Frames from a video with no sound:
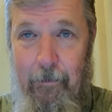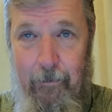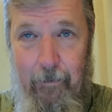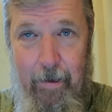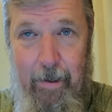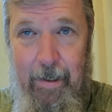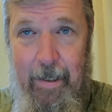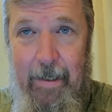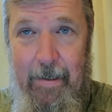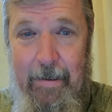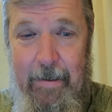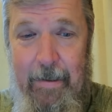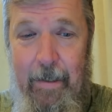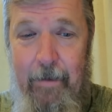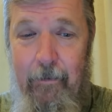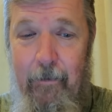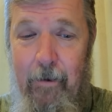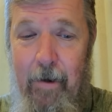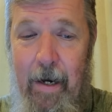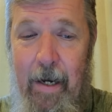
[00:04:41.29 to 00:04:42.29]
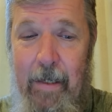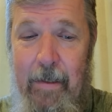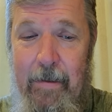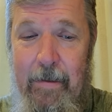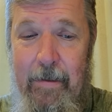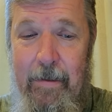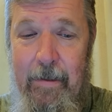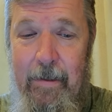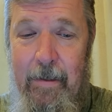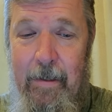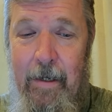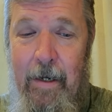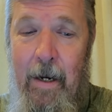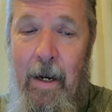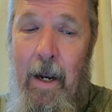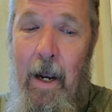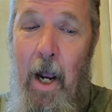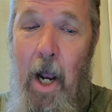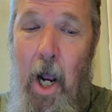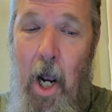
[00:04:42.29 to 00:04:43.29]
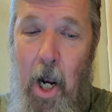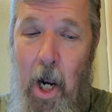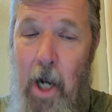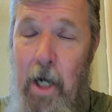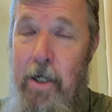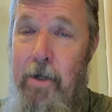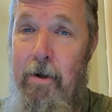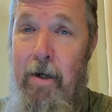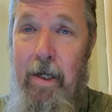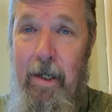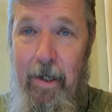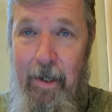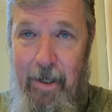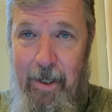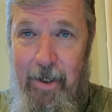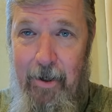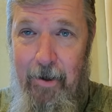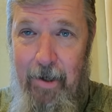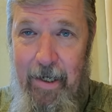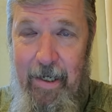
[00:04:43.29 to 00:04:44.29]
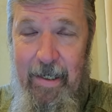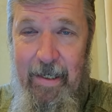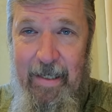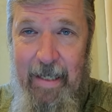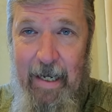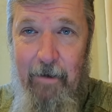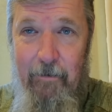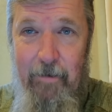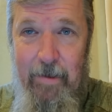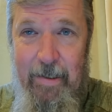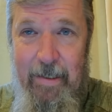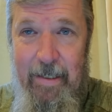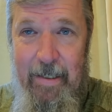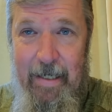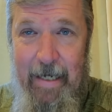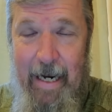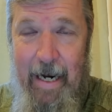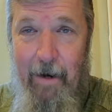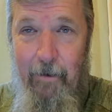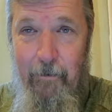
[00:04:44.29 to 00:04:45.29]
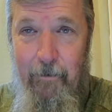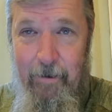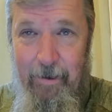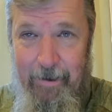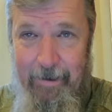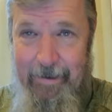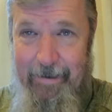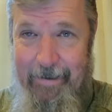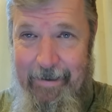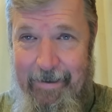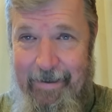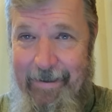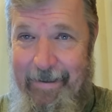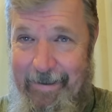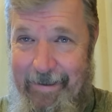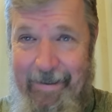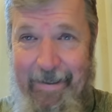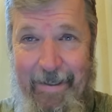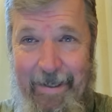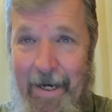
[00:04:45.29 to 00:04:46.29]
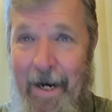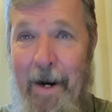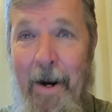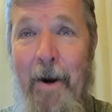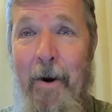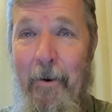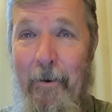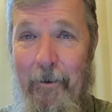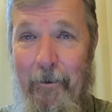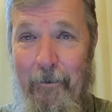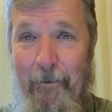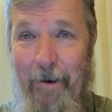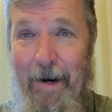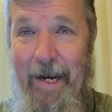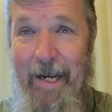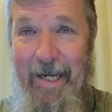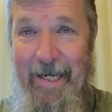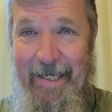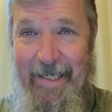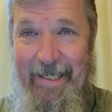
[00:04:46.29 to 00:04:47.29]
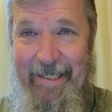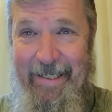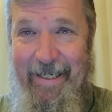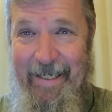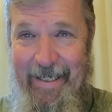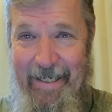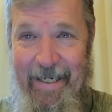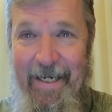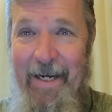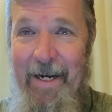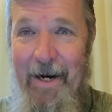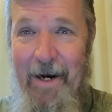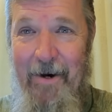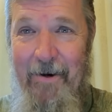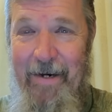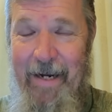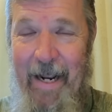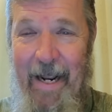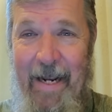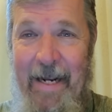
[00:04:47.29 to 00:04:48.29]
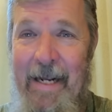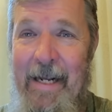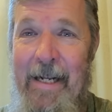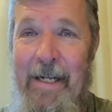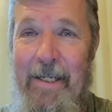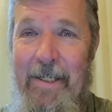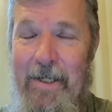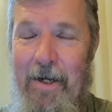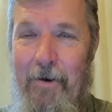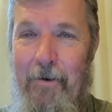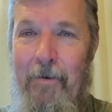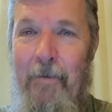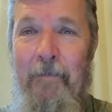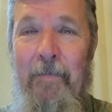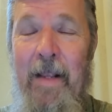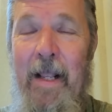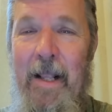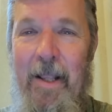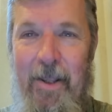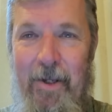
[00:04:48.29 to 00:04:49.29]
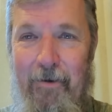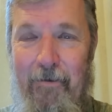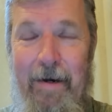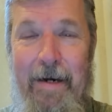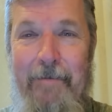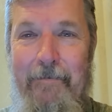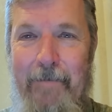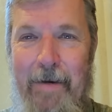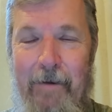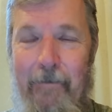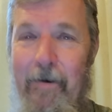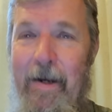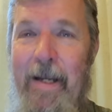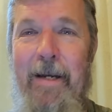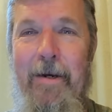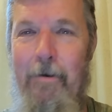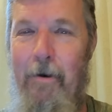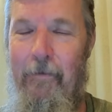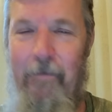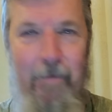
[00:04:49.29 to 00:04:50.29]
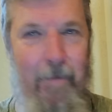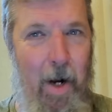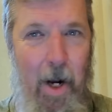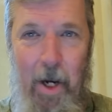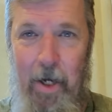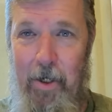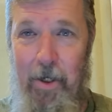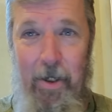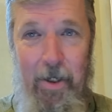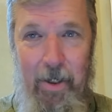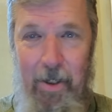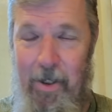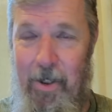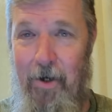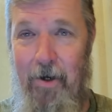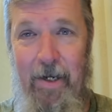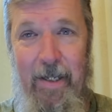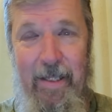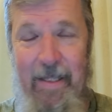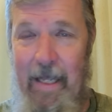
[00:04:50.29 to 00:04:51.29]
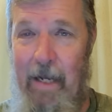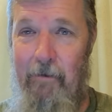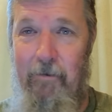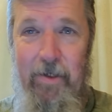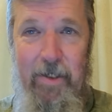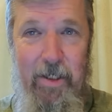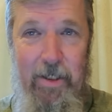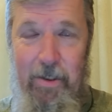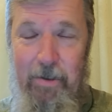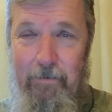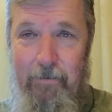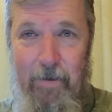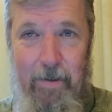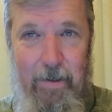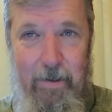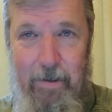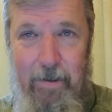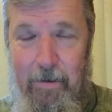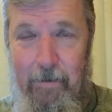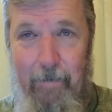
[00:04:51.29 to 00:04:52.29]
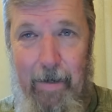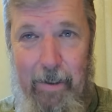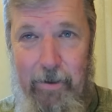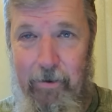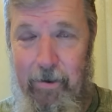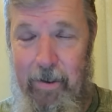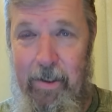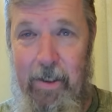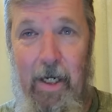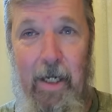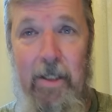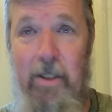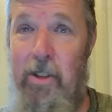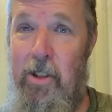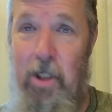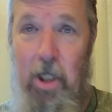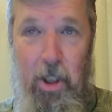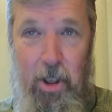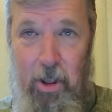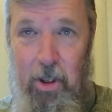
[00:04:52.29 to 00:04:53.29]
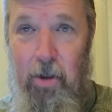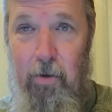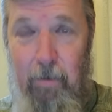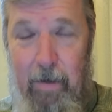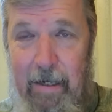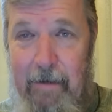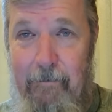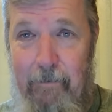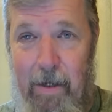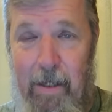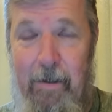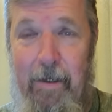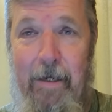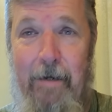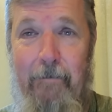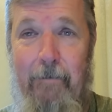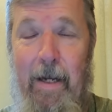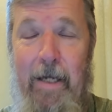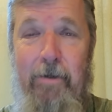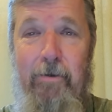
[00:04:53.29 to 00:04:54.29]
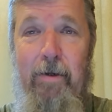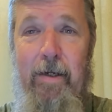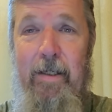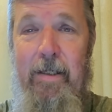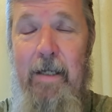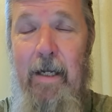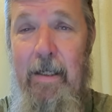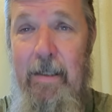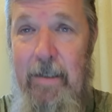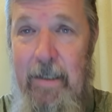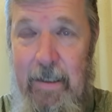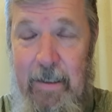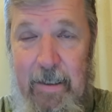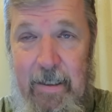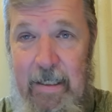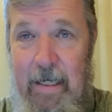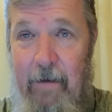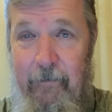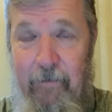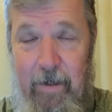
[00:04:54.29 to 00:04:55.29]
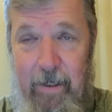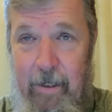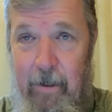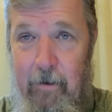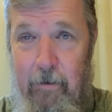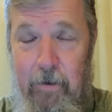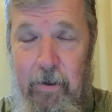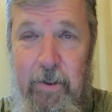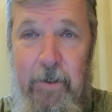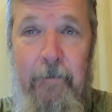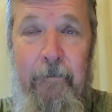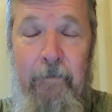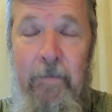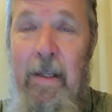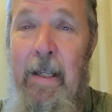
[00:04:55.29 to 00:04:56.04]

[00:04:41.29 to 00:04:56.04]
What did I say we're at? 130,000 now? Right. Okay. So we can go from 130,000 metric tons to 3 million metric tons in 7 years.